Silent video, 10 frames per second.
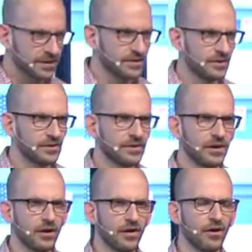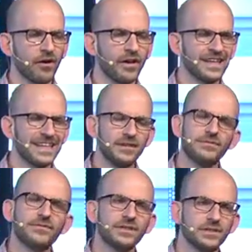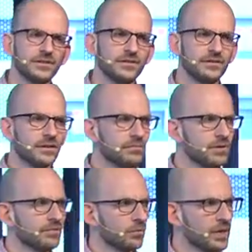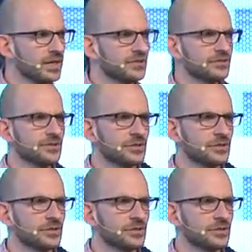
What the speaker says: that there are an infinite number of ways to